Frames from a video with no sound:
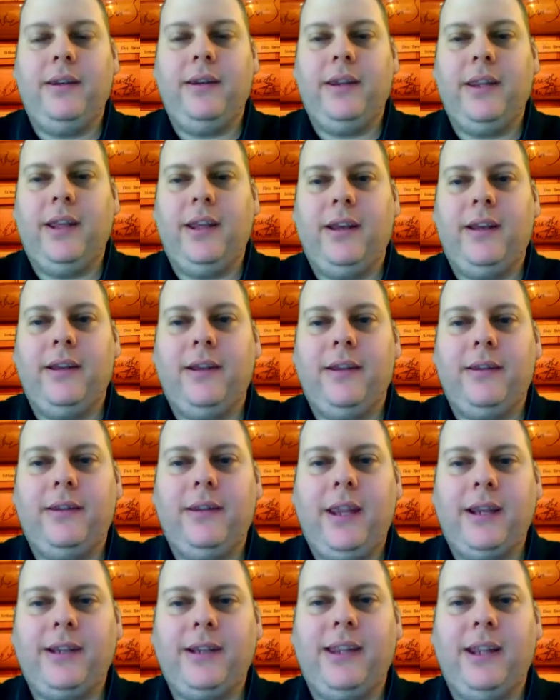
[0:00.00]
The
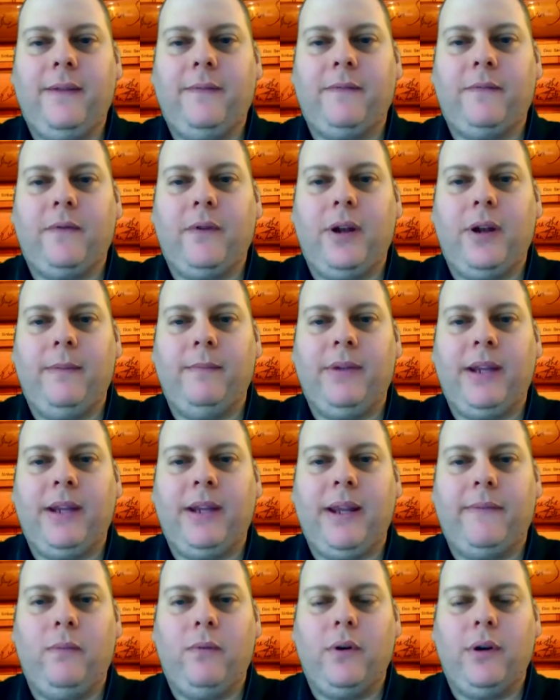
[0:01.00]
next thing from
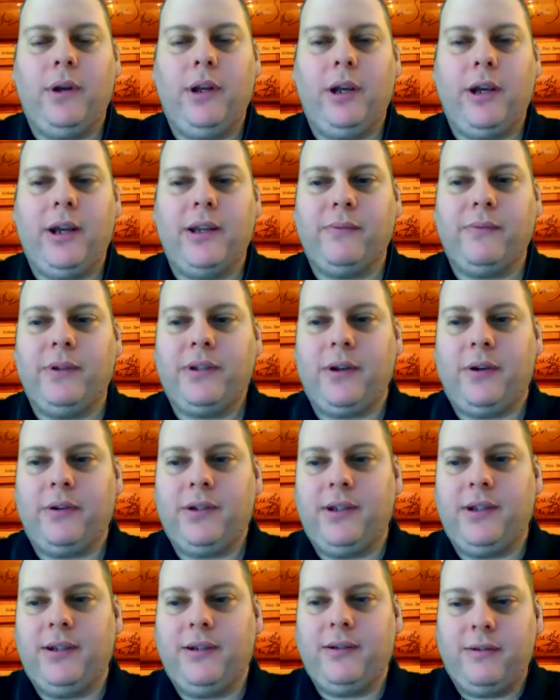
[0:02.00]
Kevin Warren here as we
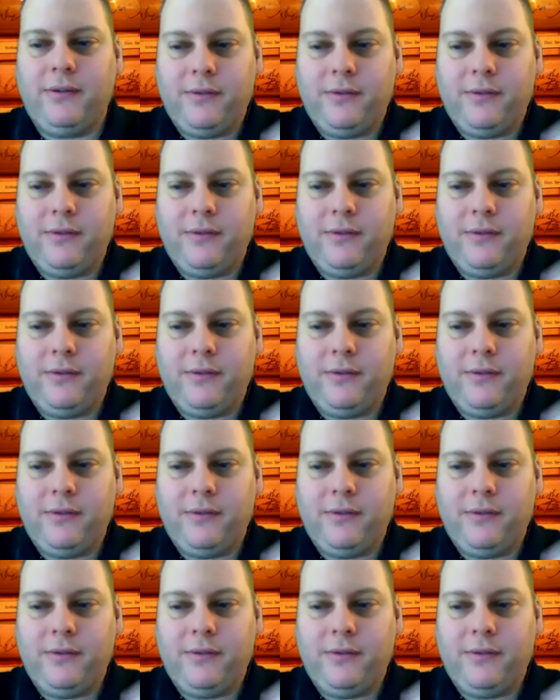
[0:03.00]
start to